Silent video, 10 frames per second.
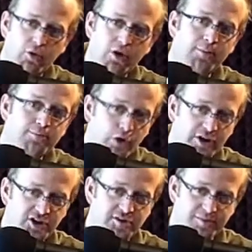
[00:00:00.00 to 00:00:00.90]
uh, soil
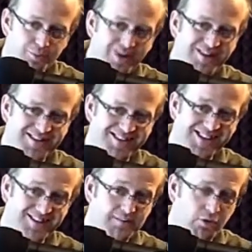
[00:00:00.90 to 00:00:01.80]
moisture
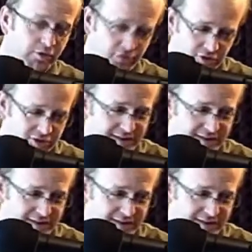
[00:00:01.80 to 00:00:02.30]
moistness is important